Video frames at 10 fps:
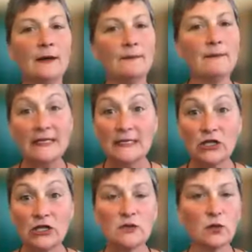message
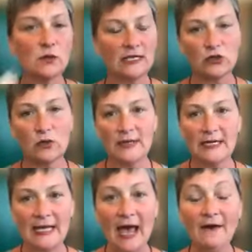us. We'll send you a
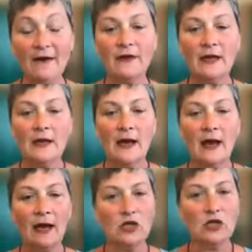
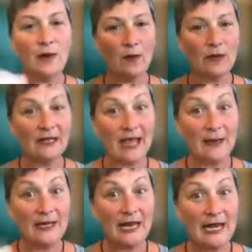PDF. You might want to
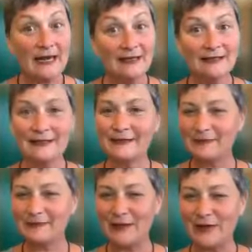laminate it
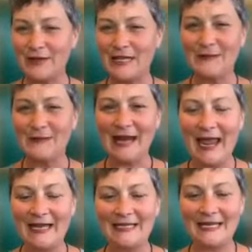so you can keep it
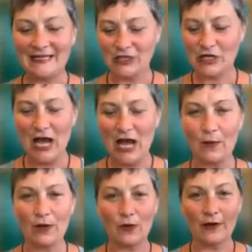handy in the
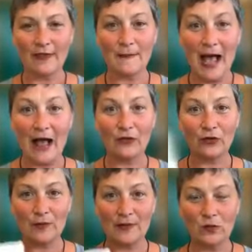shower or in the
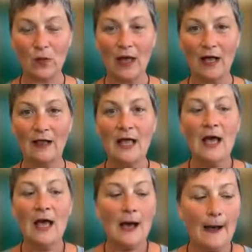bathroom as well.
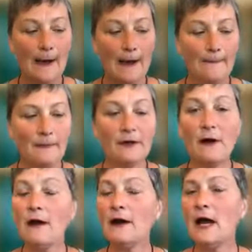There
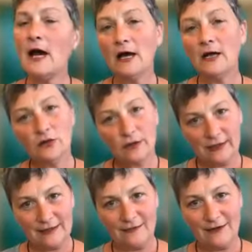are
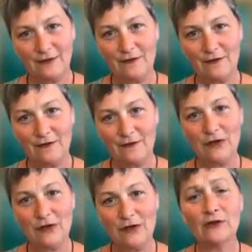hundreds of different
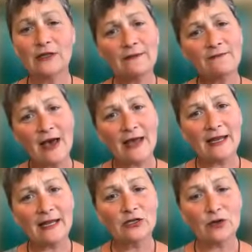videos for
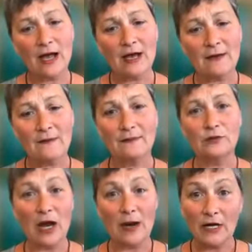lymphatic
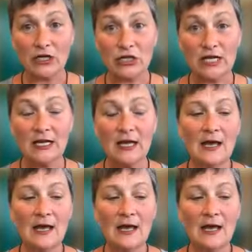dry brushing.